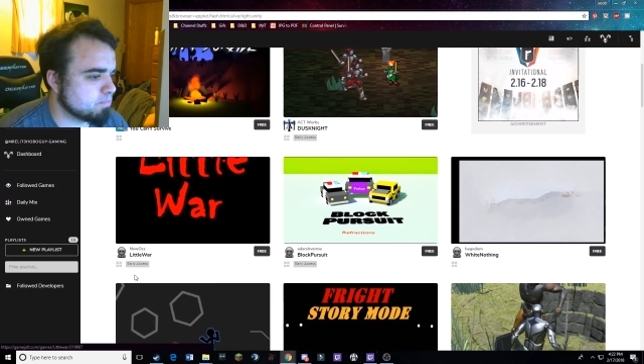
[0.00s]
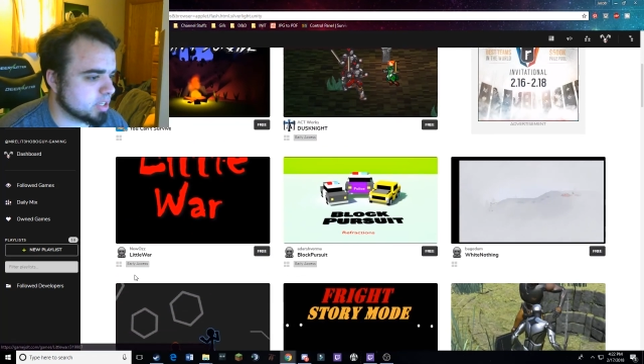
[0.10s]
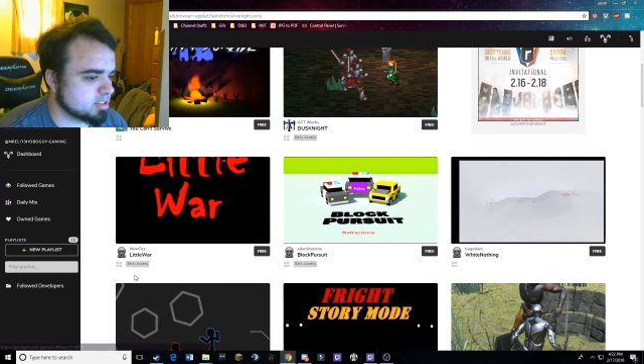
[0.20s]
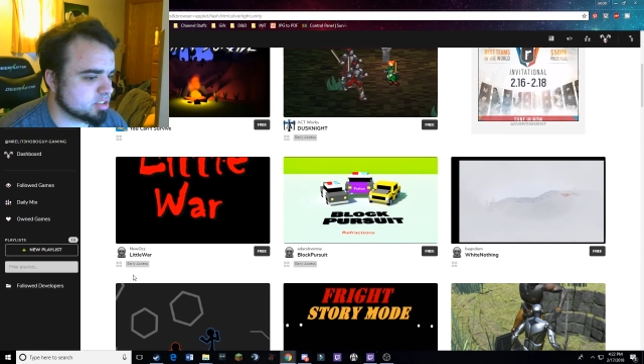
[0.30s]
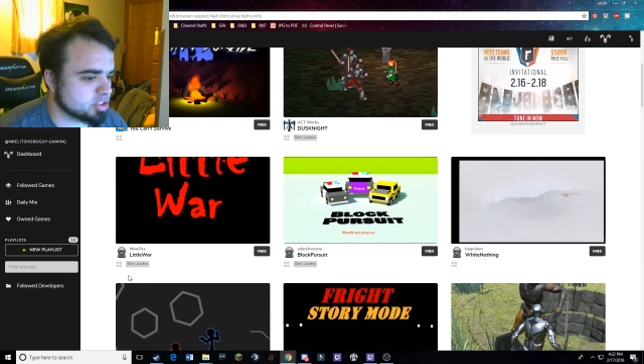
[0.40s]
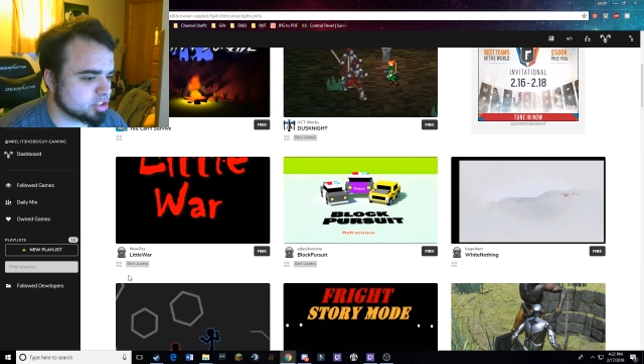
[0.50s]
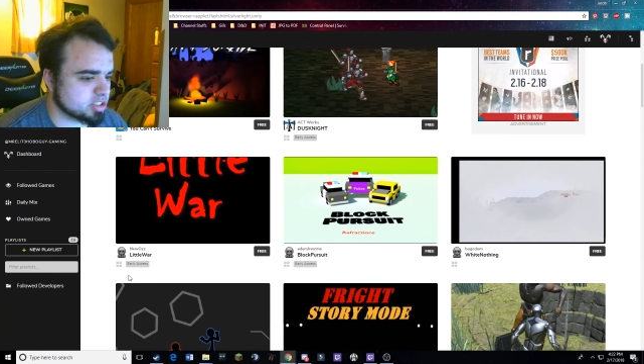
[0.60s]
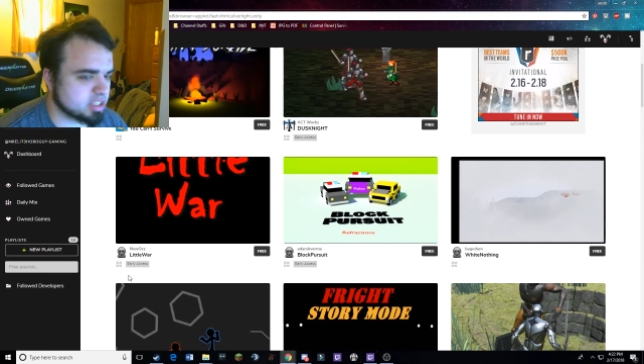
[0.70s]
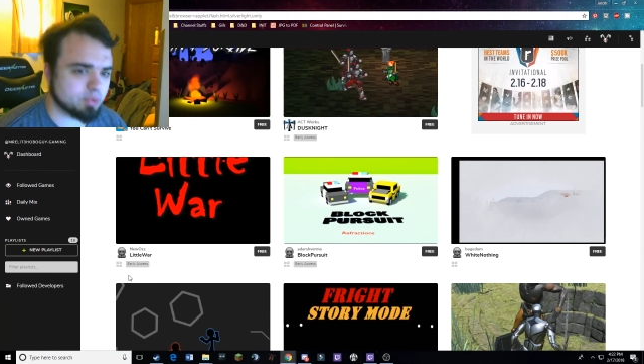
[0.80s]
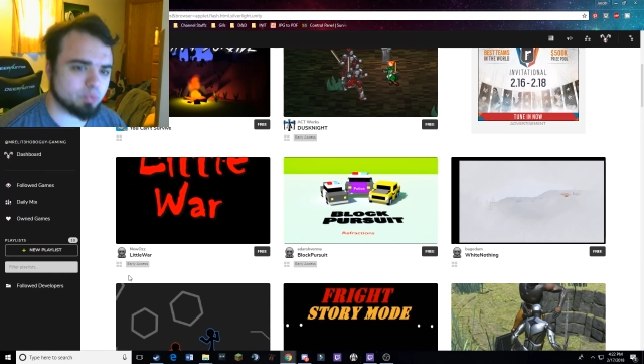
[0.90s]
And this is
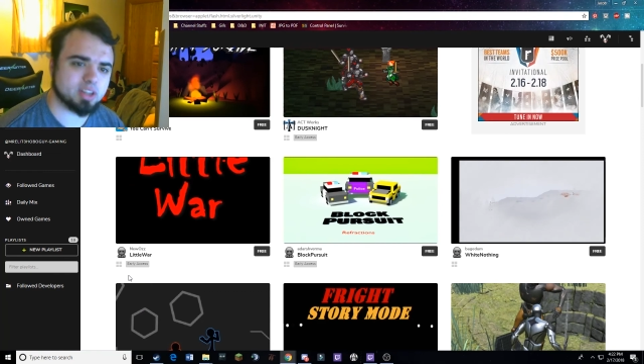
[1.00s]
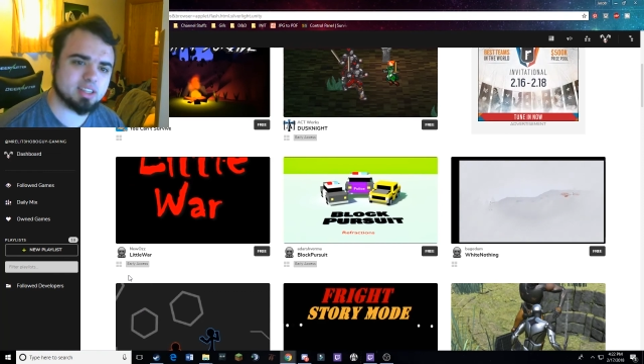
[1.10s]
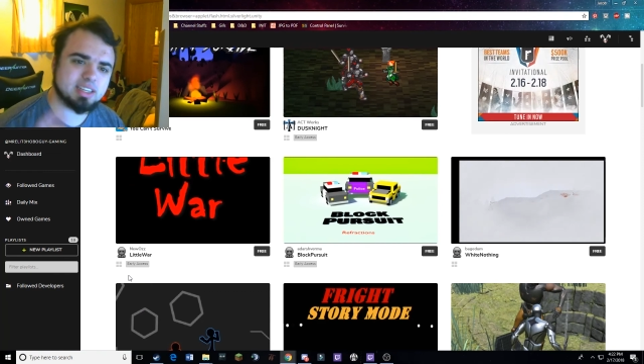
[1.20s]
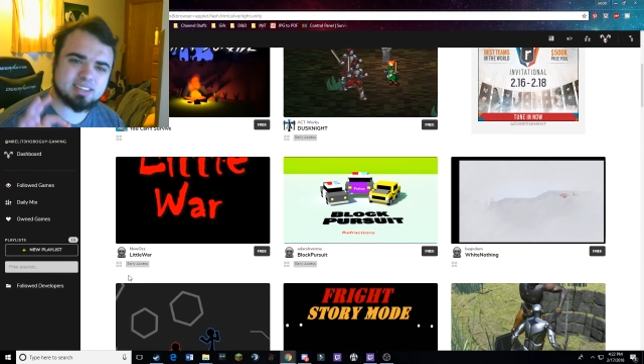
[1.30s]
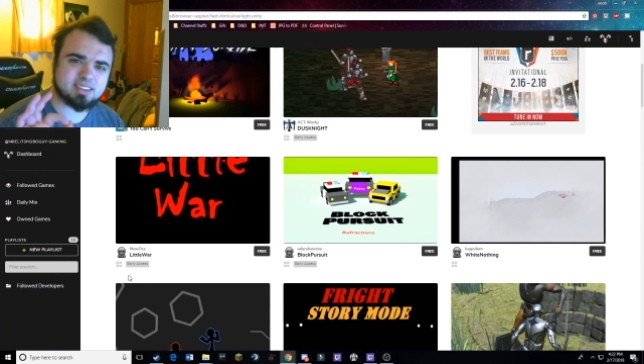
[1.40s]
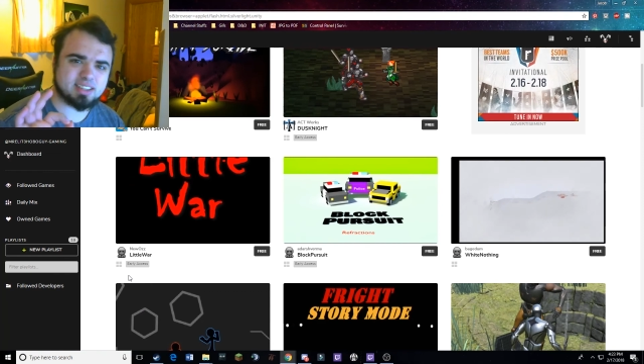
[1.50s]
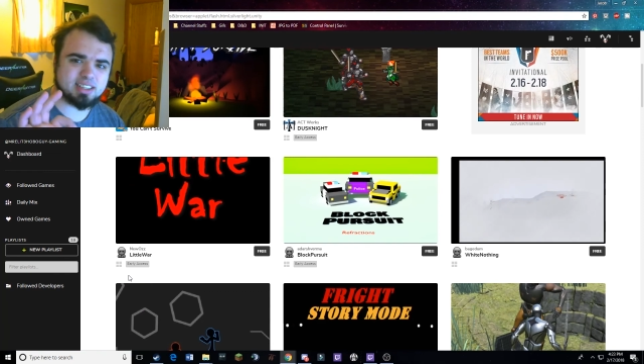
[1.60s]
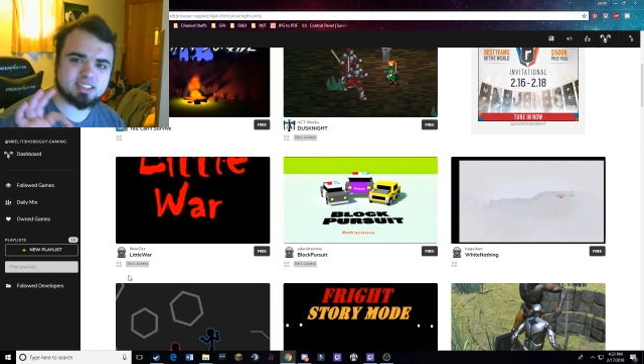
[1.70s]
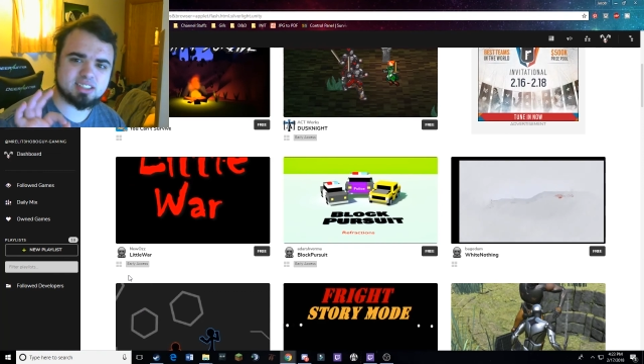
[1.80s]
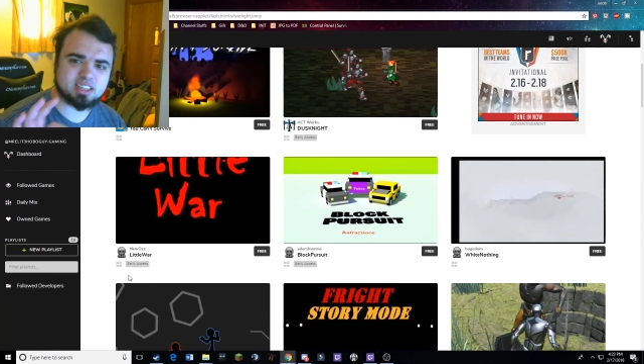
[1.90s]
just that one little thing.
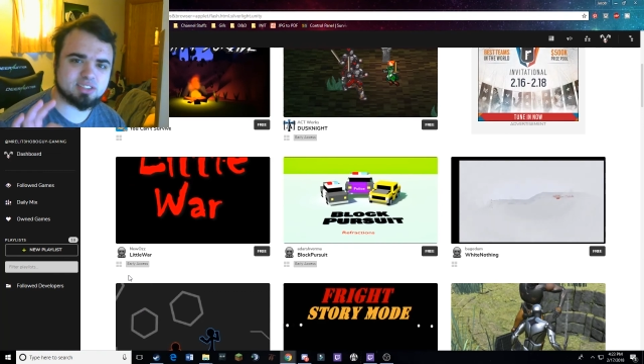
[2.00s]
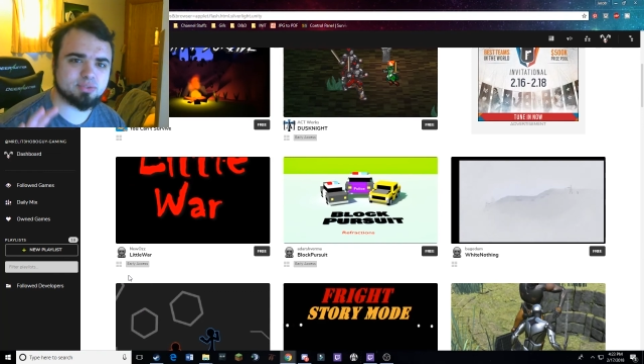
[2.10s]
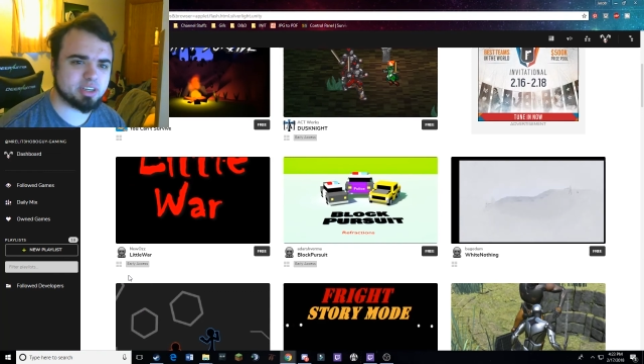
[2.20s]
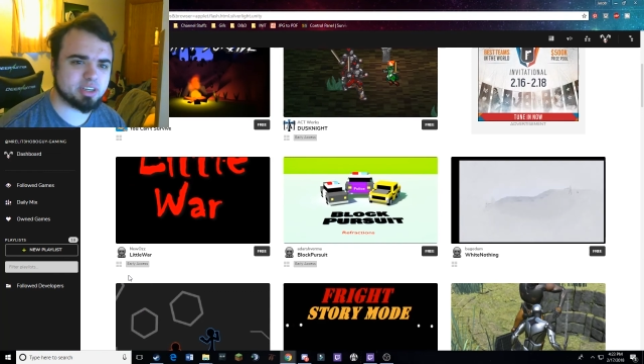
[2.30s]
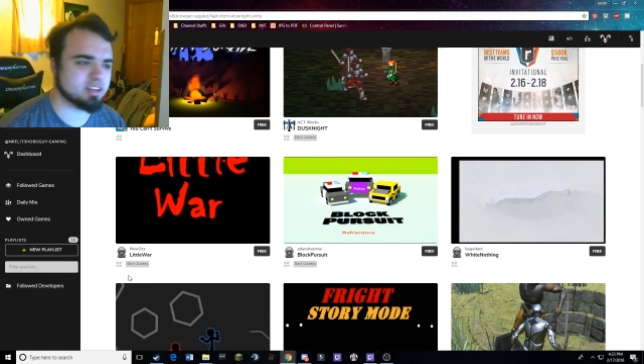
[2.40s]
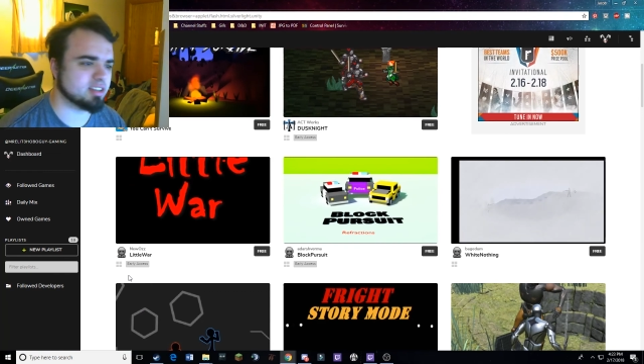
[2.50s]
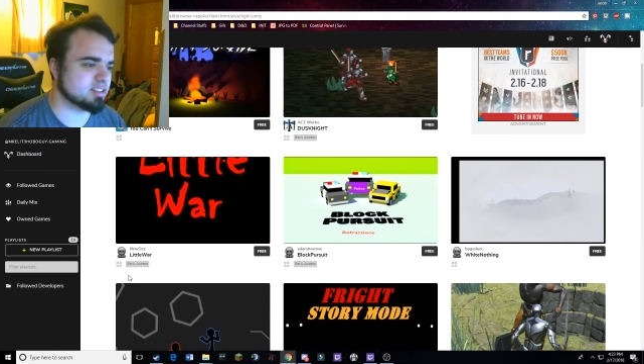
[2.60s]
It's free